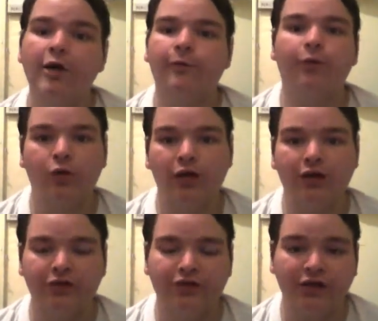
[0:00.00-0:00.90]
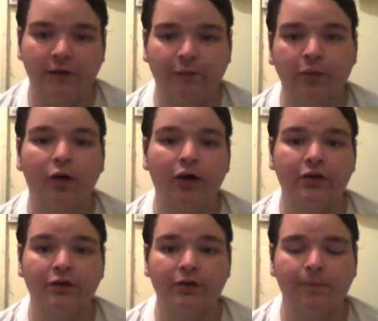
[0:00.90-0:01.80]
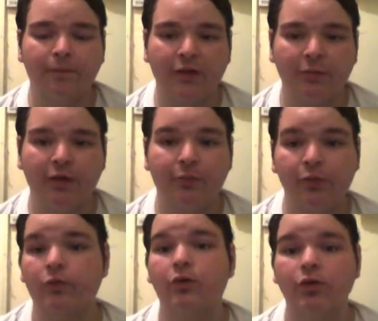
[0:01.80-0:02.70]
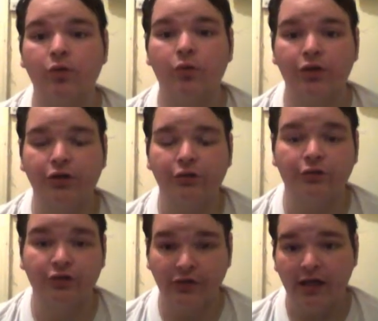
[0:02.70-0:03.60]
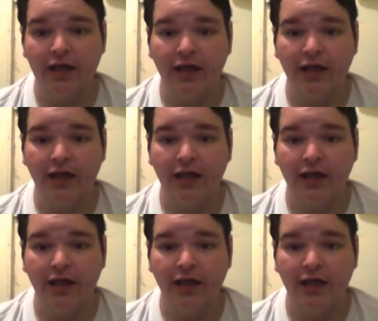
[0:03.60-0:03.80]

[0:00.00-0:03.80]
four other four other people who would use